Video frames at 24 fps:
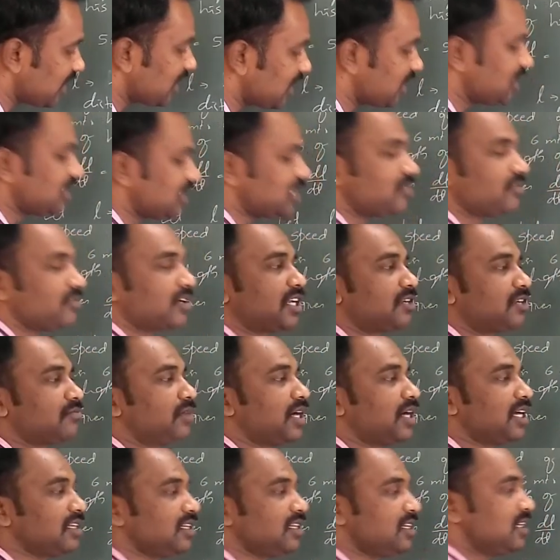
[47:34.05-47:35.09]
AE divided
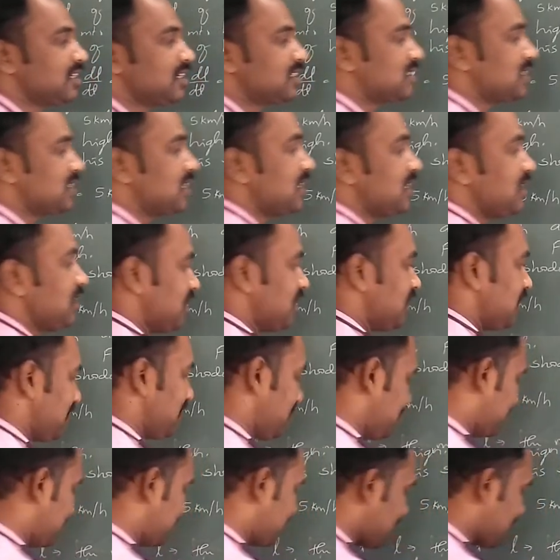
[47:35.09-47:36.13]
by C.
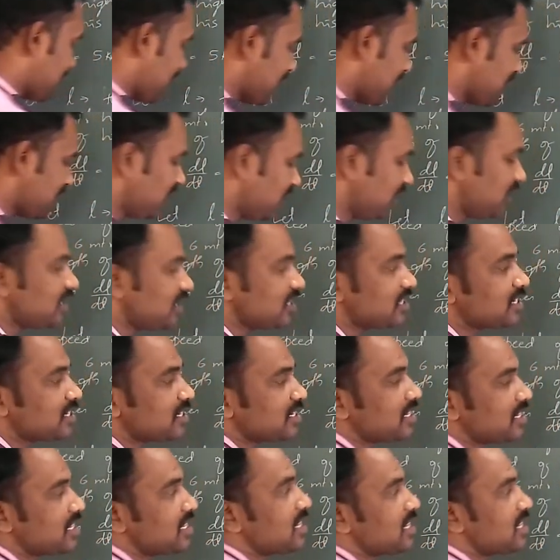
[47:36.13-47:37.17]
In a
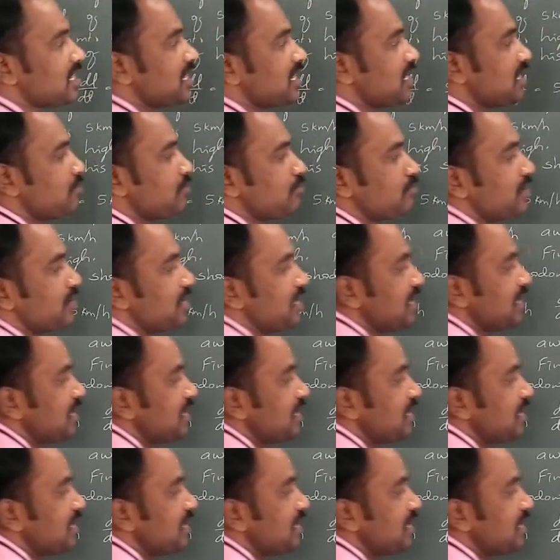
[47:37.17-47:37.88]
triangle ABE,